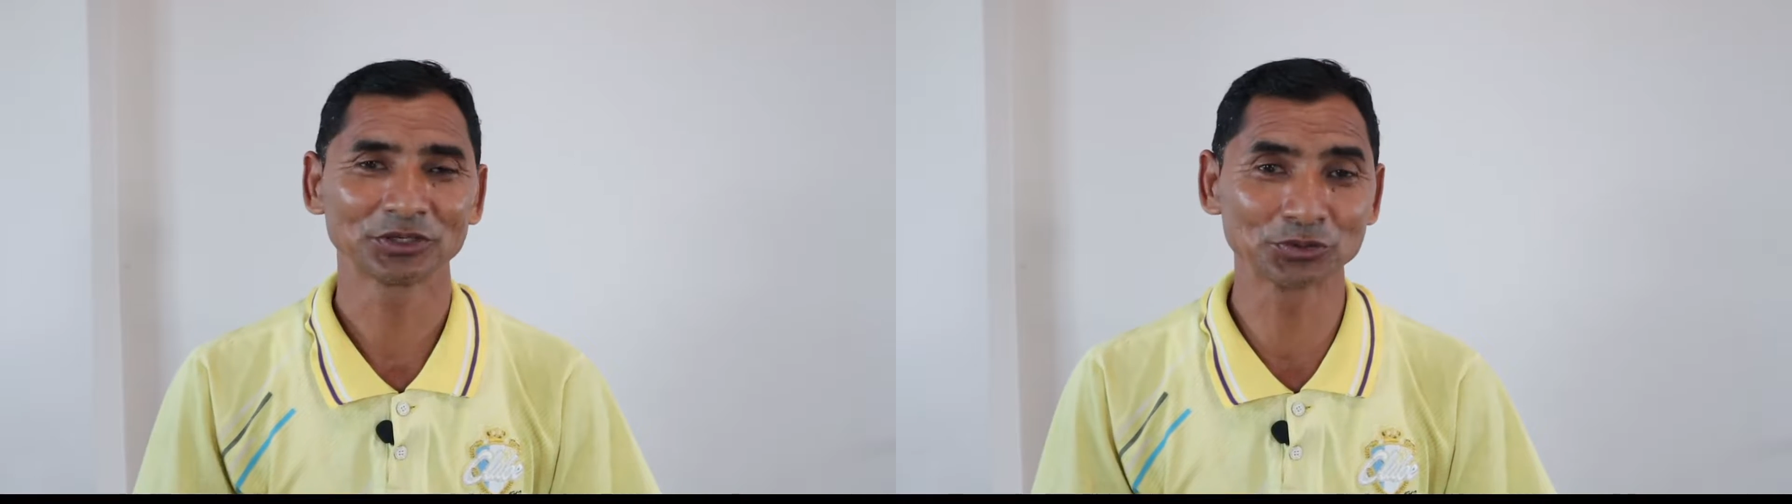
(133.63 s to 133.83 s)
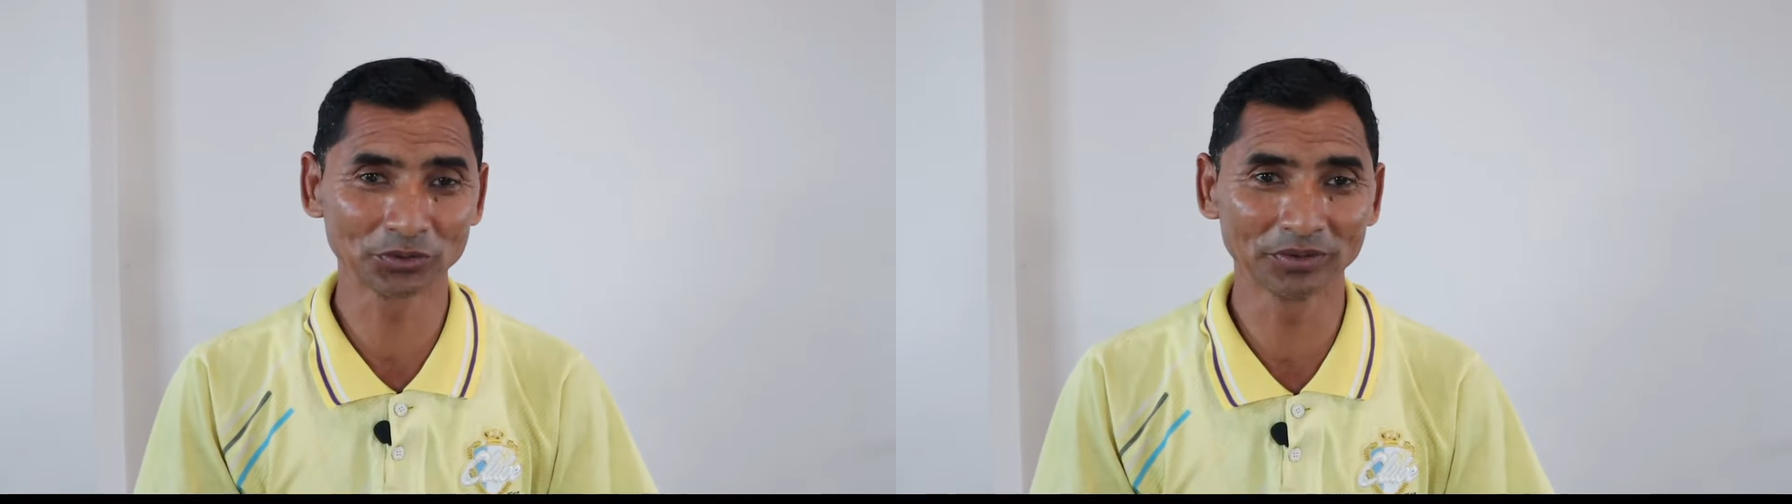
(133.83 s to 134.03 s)

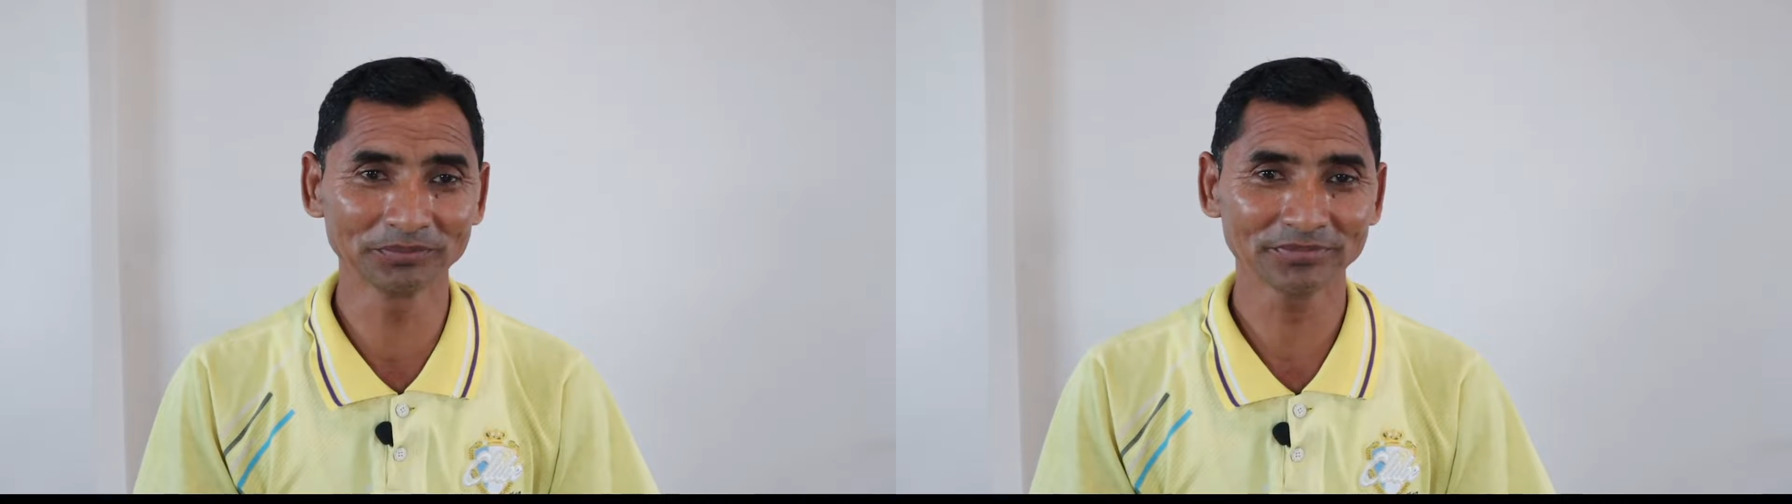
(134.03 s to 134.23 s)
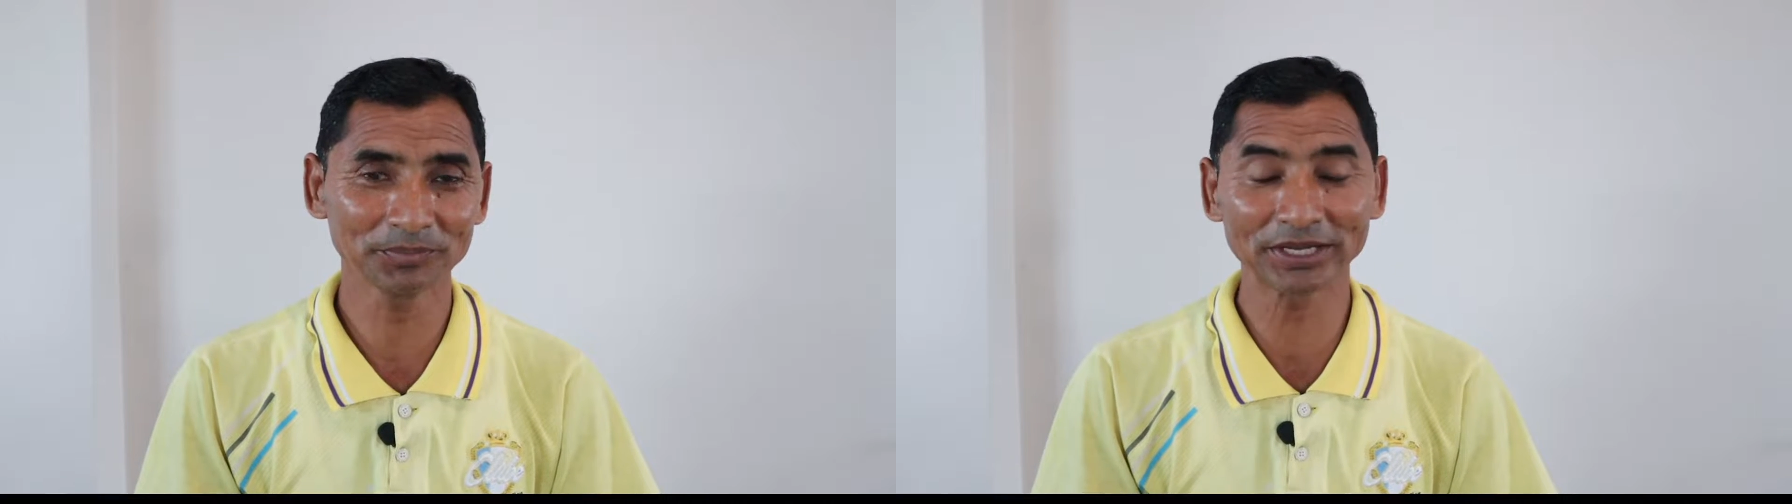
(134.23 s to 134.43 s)

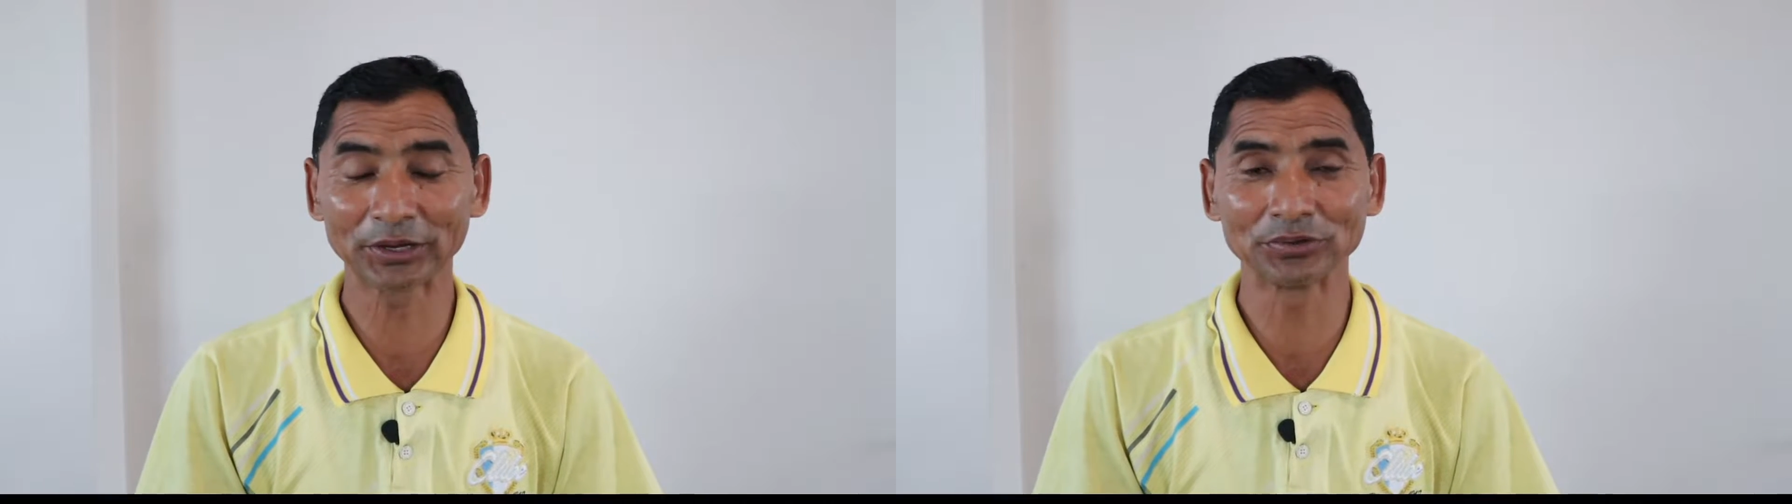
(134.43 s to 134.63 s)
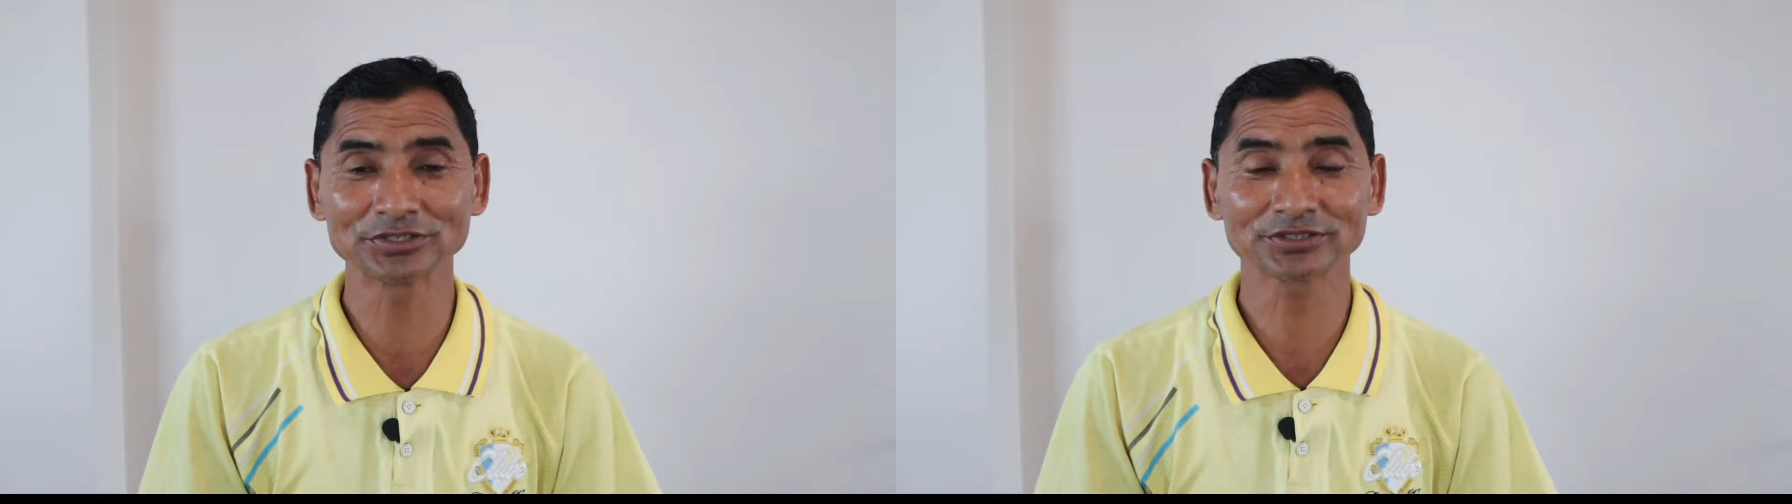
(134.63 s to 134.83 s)
Rome
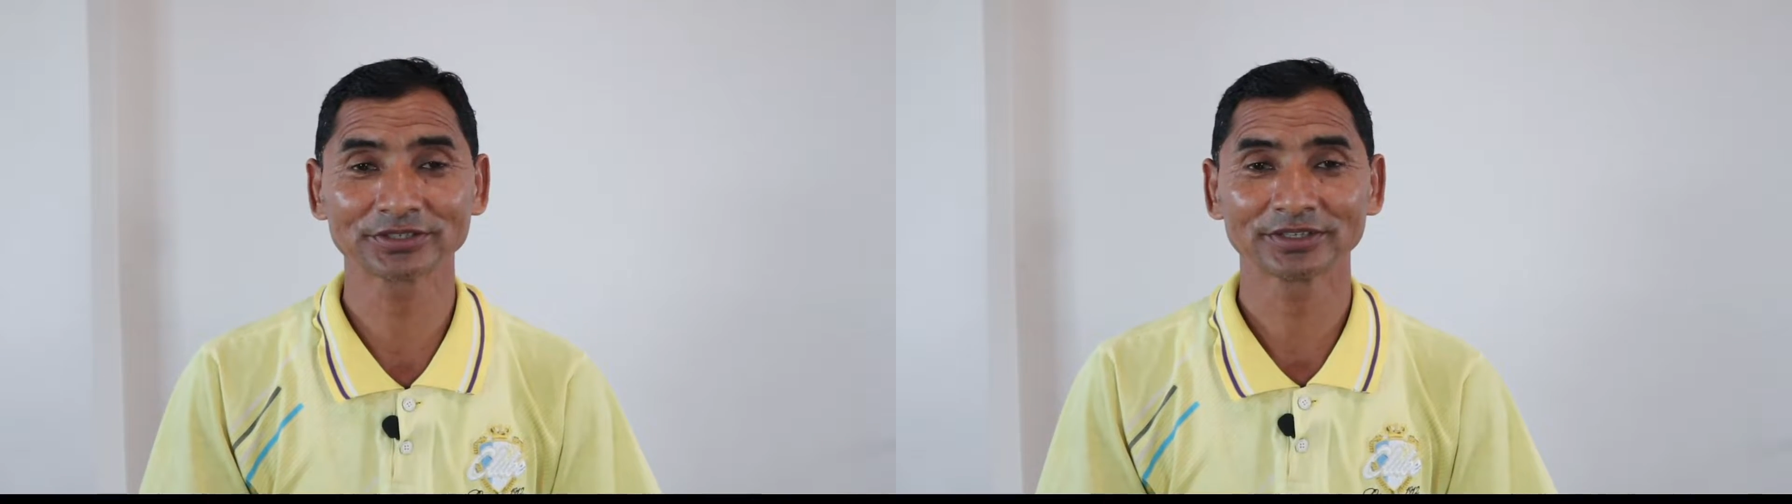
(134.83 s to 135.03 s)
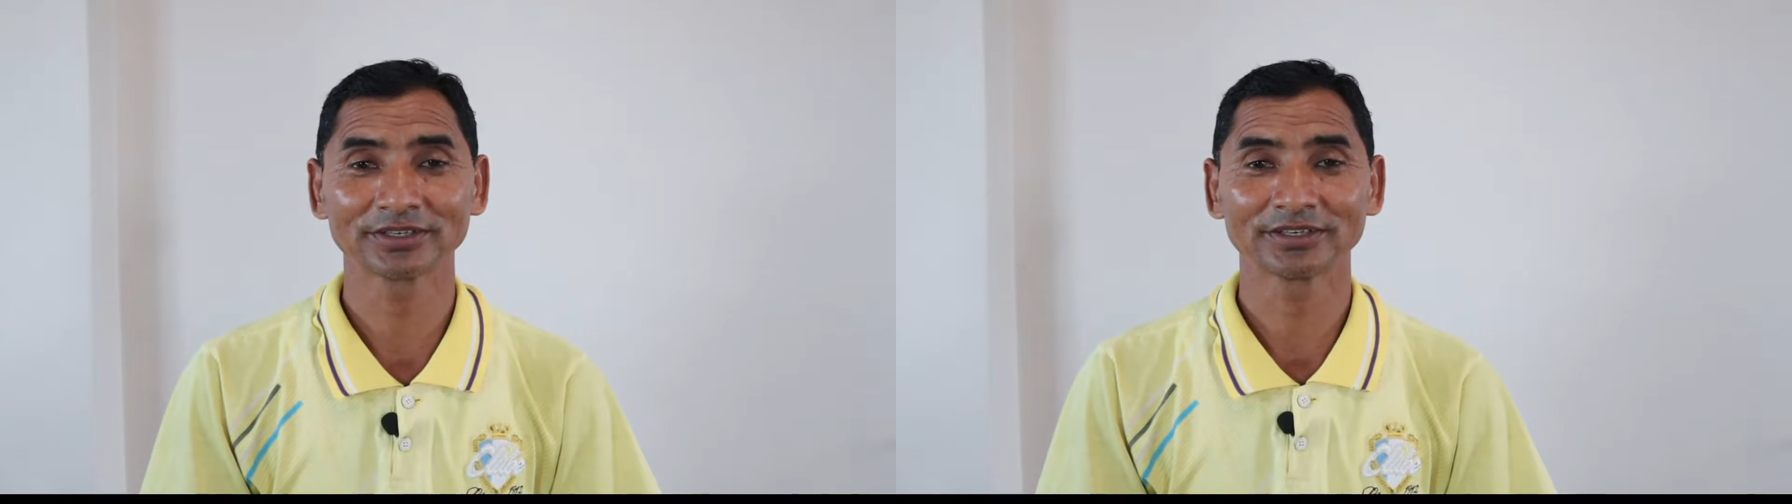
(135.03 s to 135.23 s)
because